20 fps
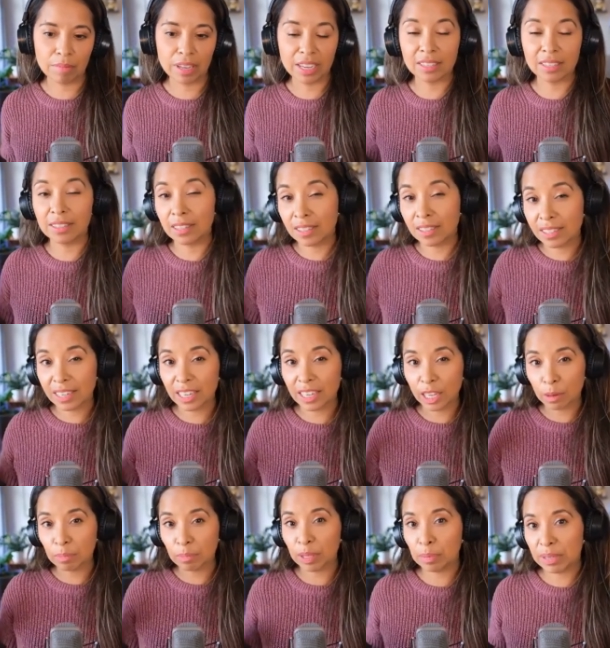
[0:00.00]
existing
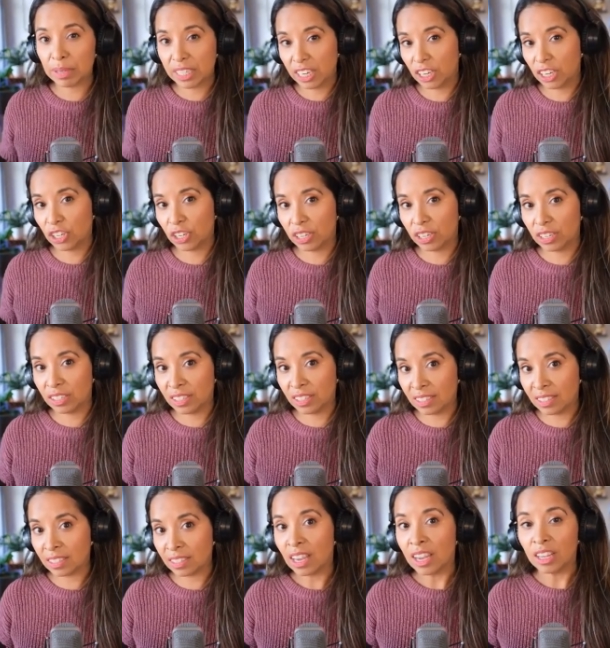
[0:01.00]

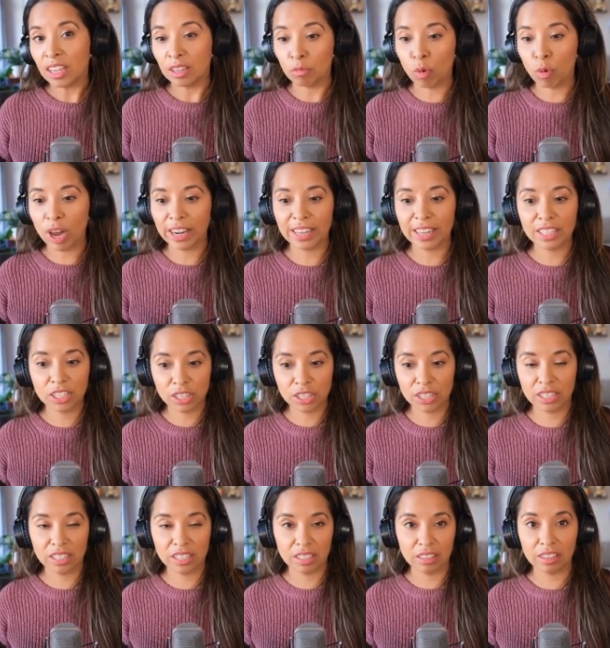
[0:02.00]
implementations wanting
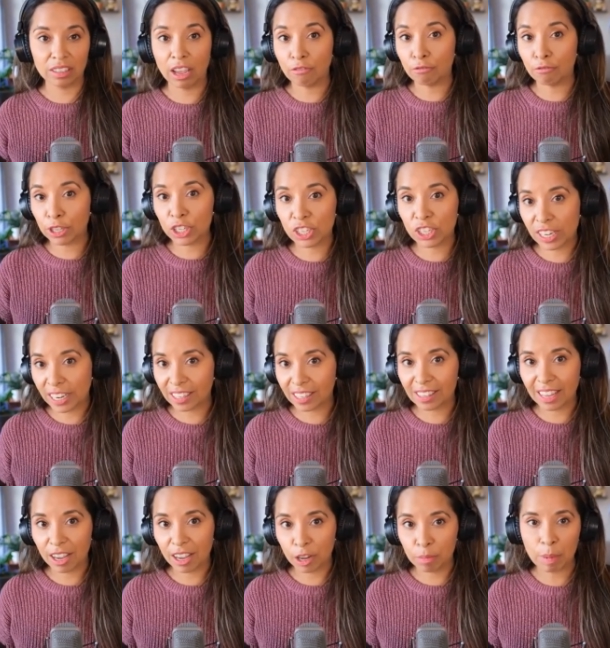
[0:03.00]
to leverage data
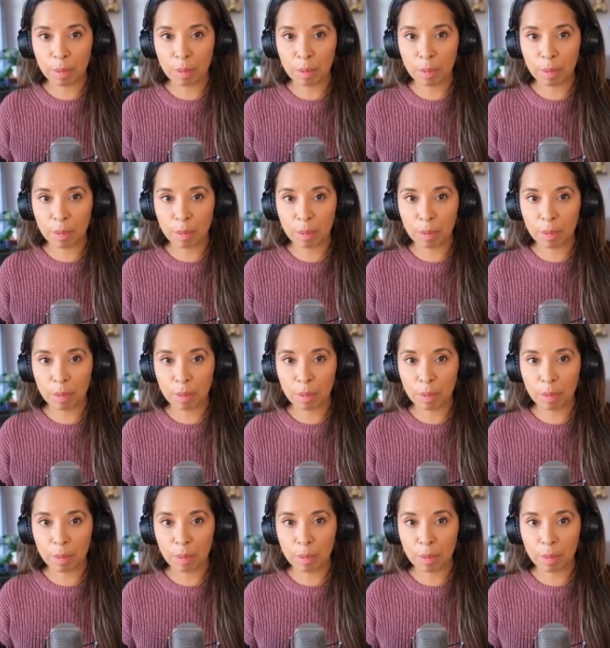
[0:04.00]
cloud.